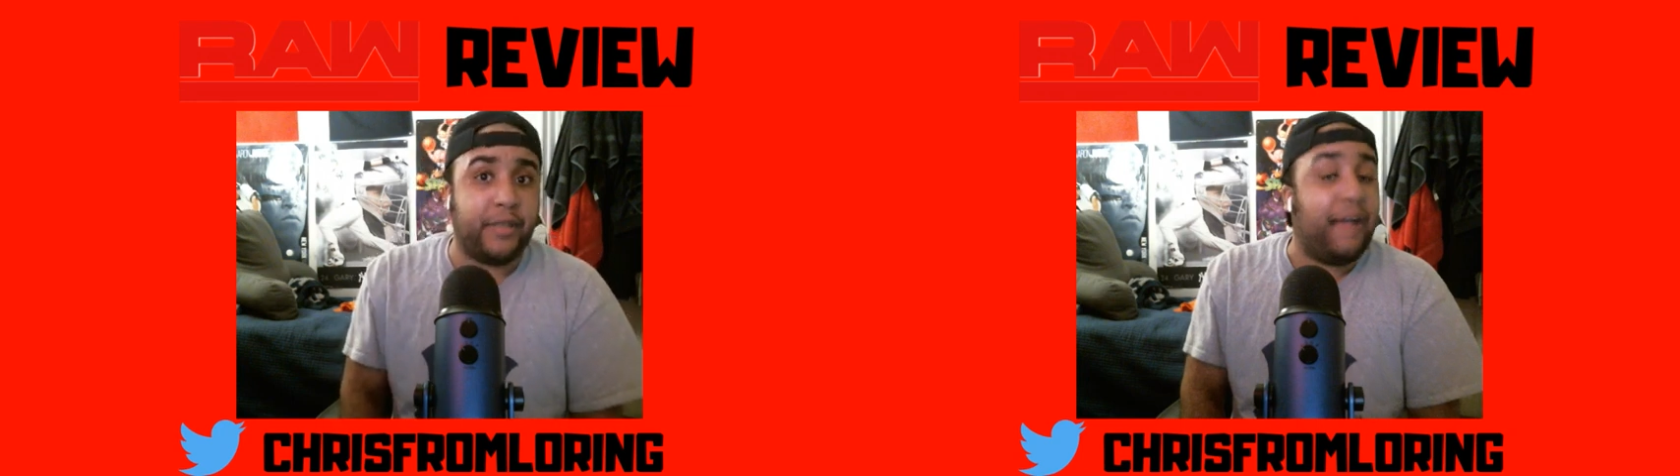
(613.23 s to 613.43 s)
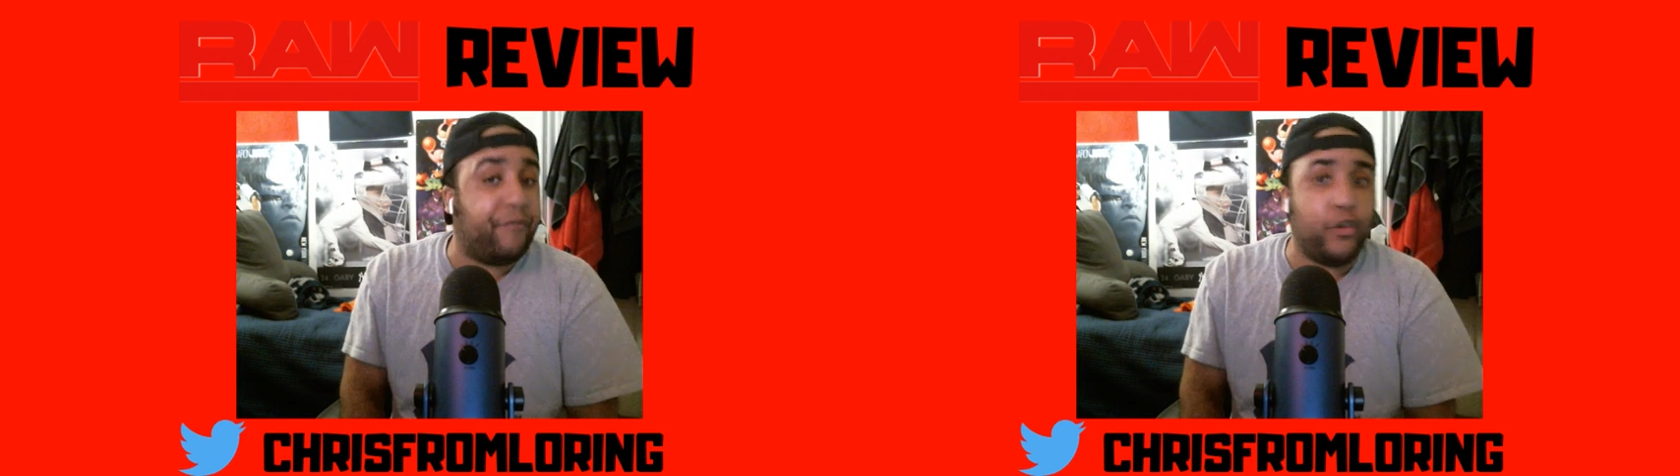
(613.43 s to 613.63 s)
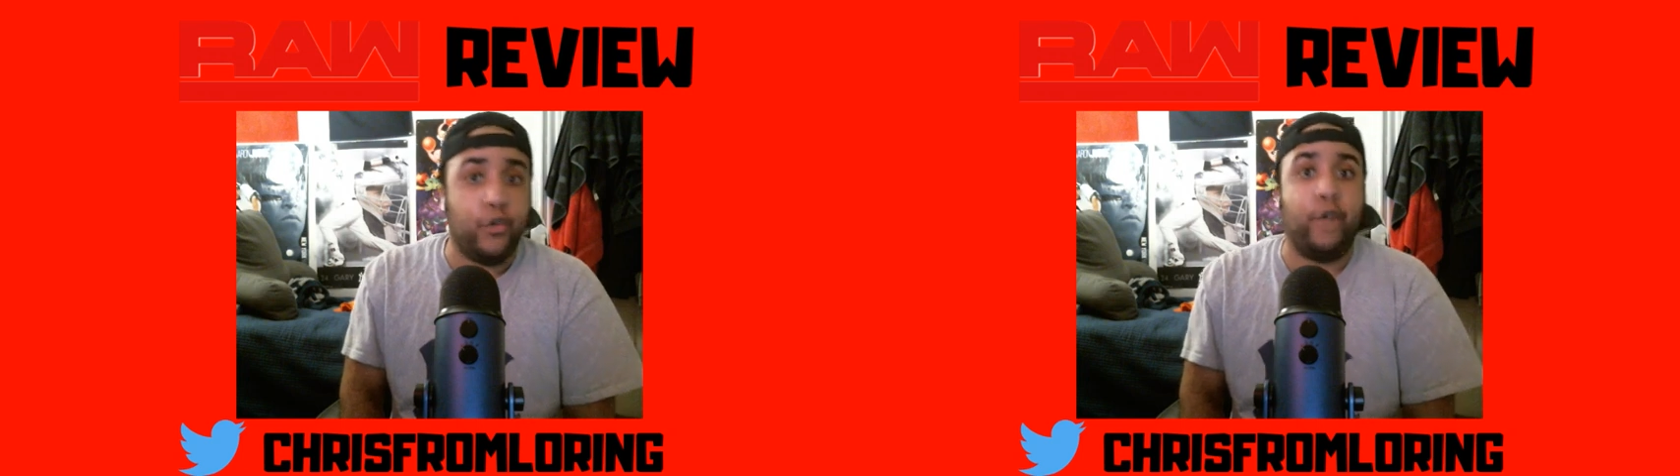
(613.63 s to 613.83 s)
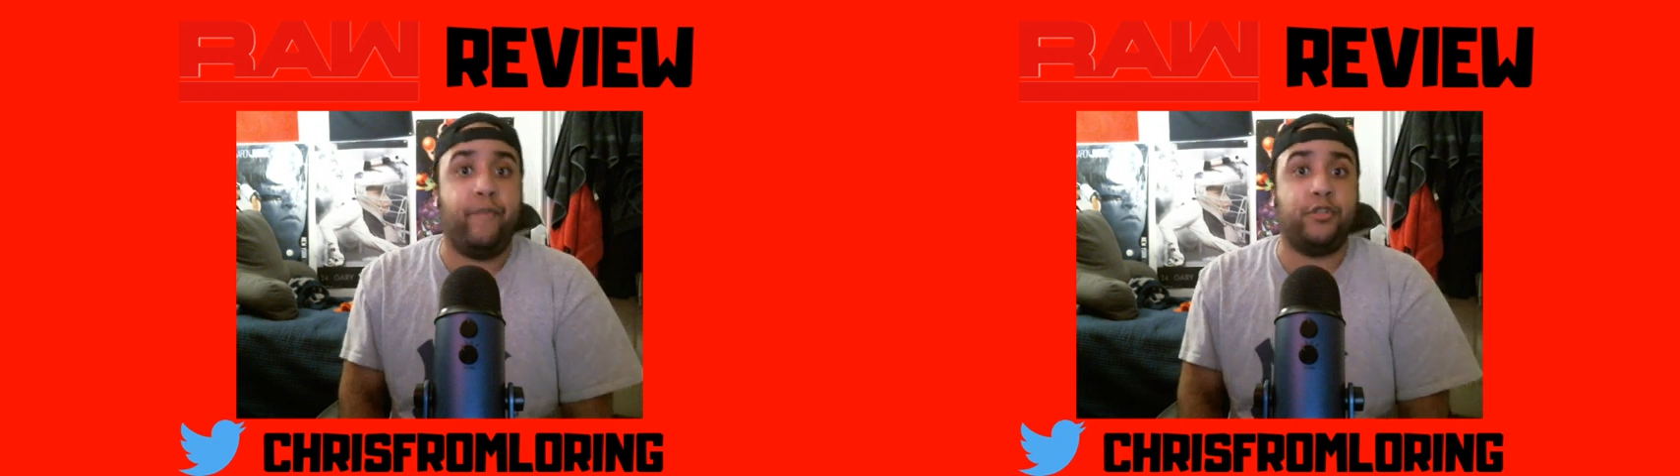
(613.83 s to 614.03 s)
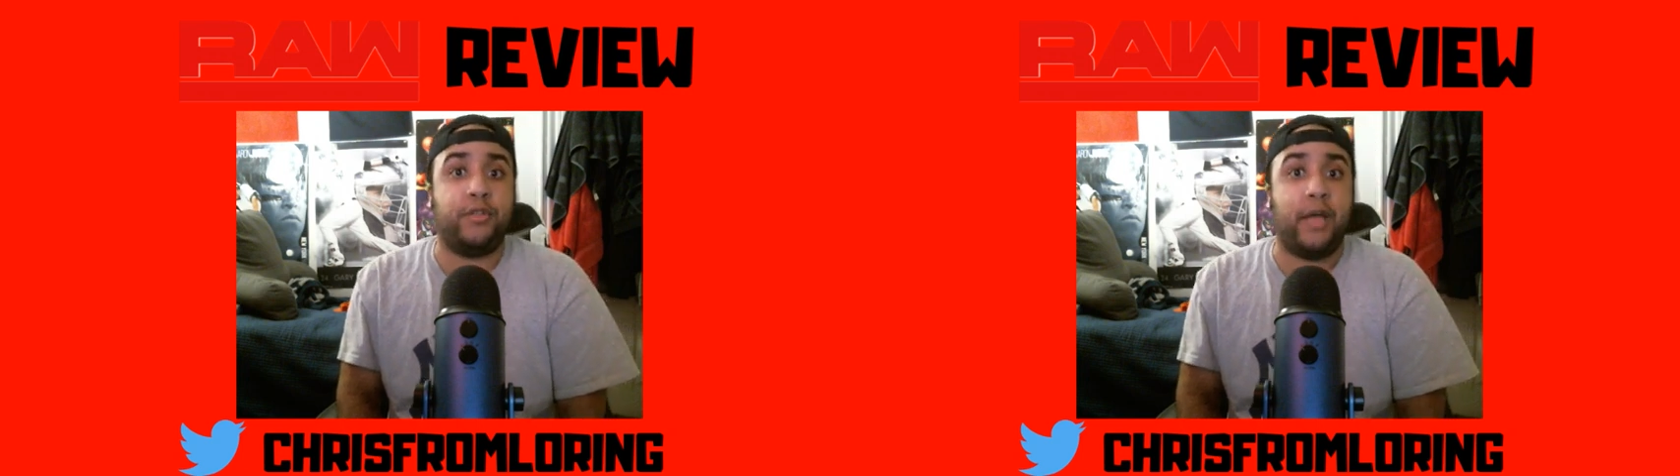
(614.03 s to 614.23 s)
at the
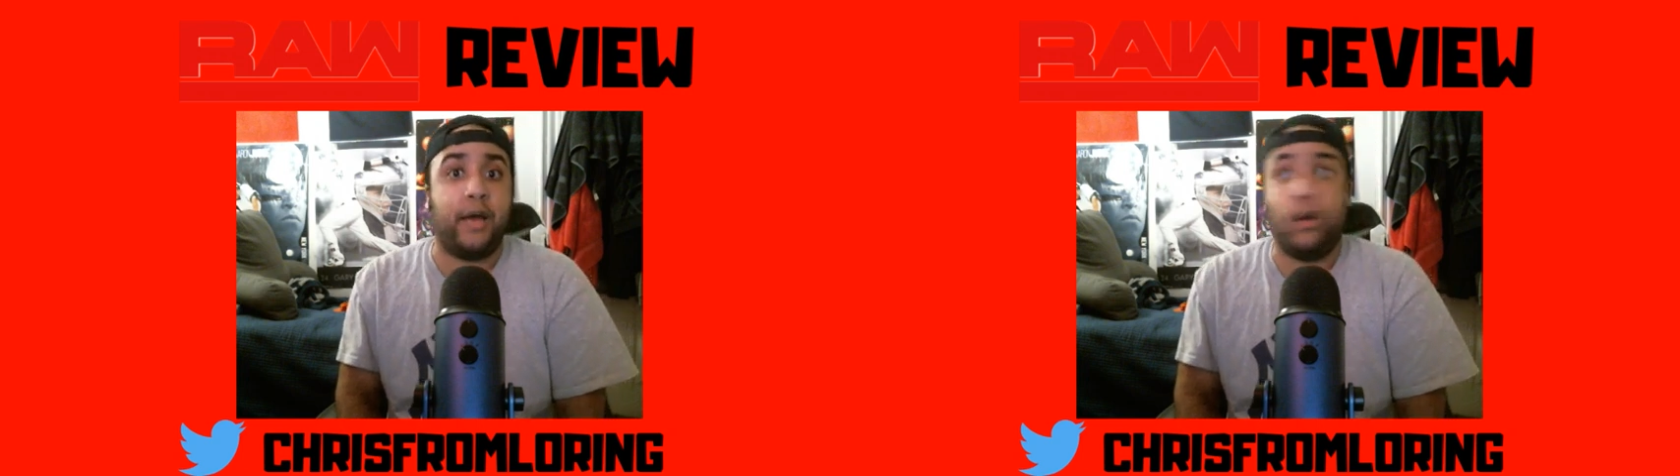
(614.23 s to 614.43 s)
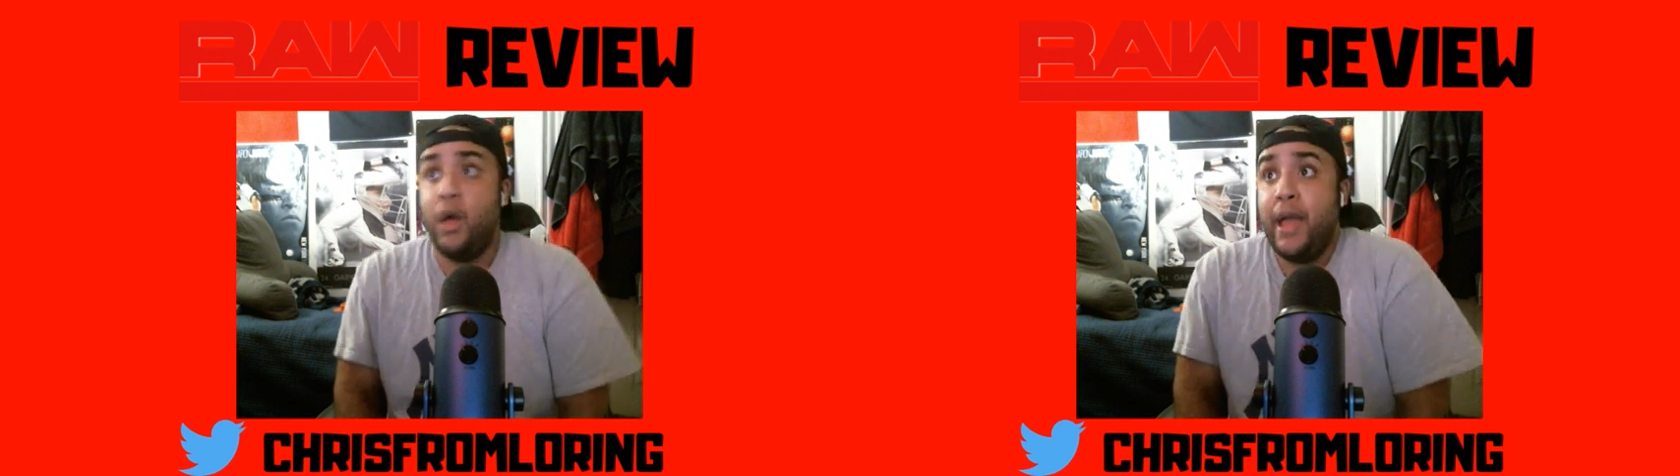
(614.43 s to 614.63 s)
Universal title.